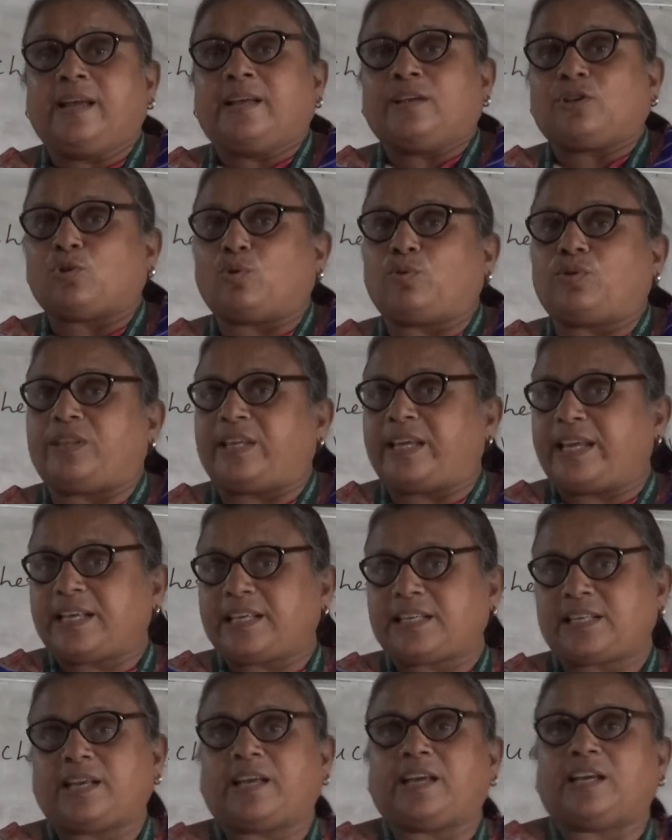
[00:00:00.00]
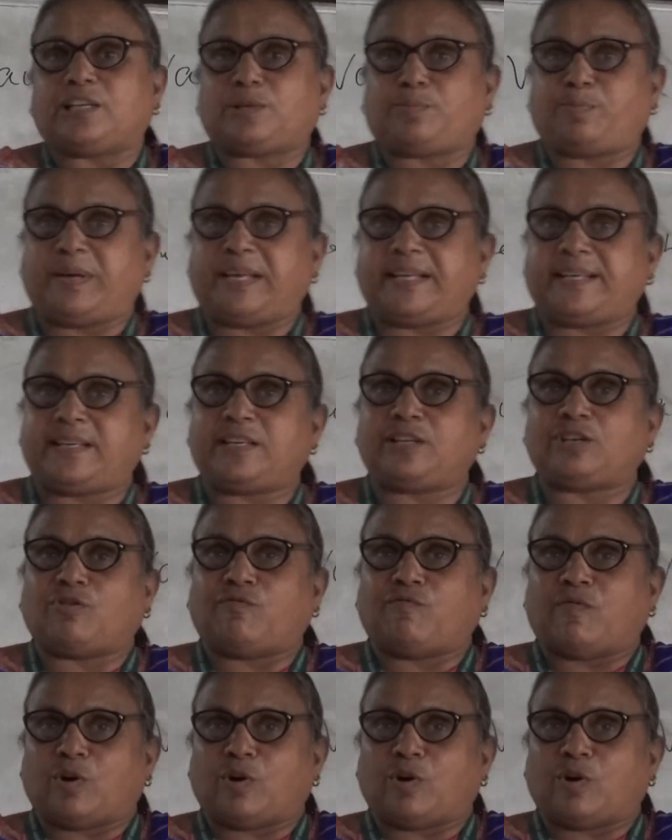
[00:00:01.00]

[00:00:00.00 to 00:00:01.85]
So these species of